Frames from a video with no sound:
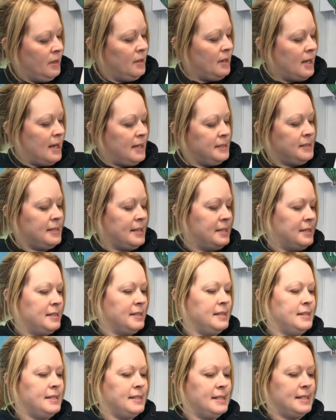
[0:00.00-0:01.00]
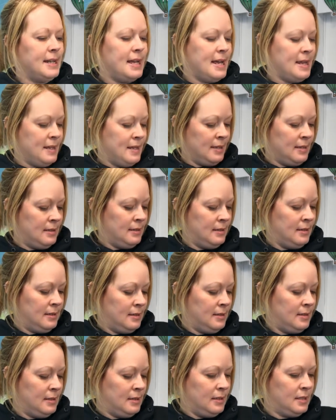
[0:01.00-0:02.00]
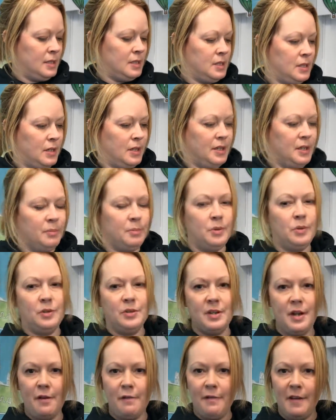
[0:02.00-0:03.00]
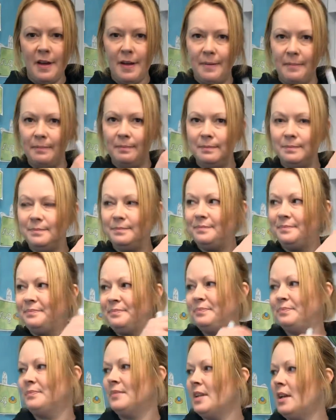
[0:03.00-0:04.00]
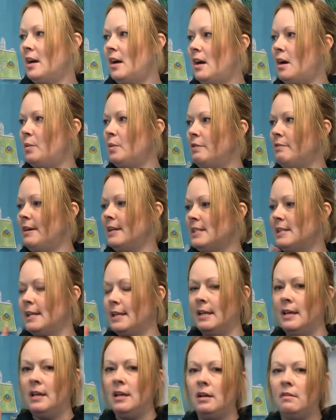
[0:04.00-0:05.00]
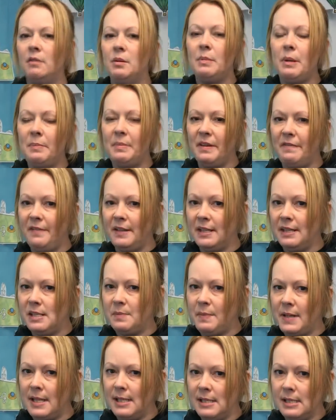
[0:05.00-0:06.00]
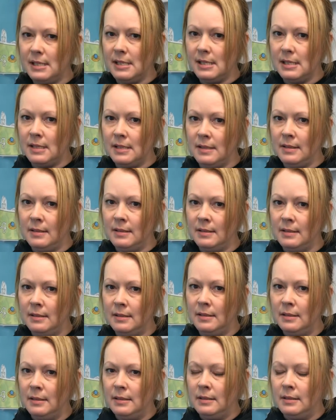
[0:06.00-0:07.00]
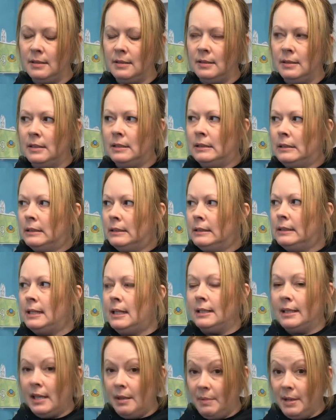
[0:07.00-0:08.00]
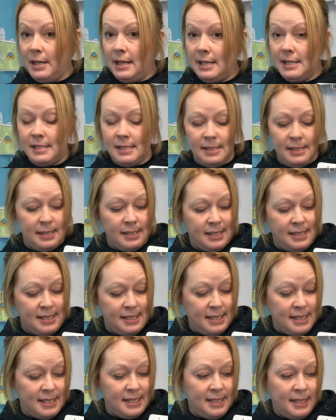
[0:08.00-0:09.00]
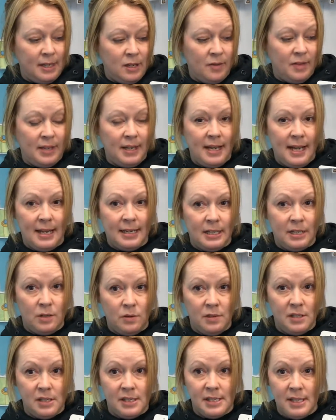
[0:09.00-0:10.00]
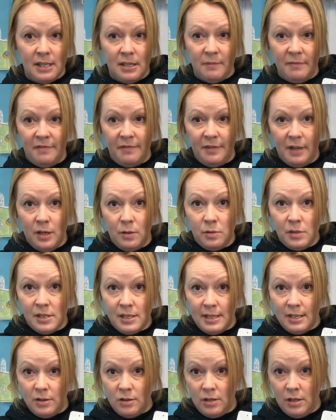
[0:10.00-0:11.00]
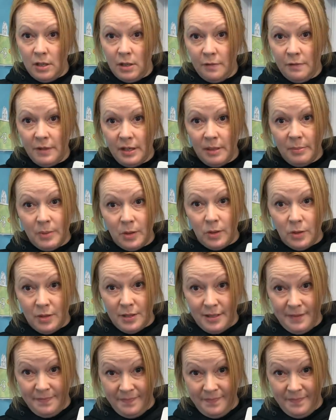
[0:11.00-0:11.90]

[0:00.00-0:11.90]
Our sentence today. Turn your board over. Oh, we're ready. Remember your finger spaces and keep your letters sitting on the line. I don't want to see them floating all over your board.